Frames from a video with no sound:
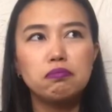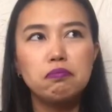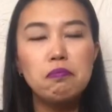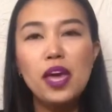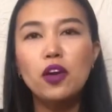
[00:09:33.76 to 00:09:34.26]

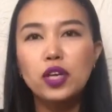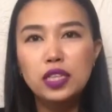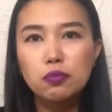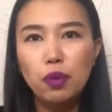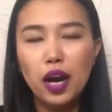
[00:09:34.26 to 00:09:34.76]

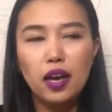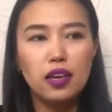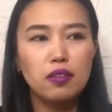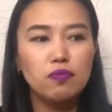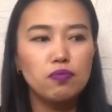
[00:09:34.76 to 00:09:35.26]
married
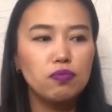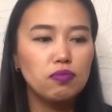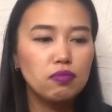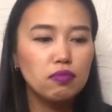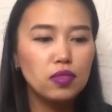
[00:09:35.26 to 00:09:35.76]
by
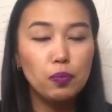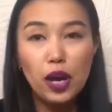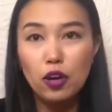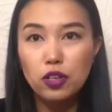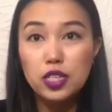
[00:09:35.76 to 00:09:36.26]
the
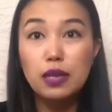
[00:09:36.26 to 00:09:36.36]
parents.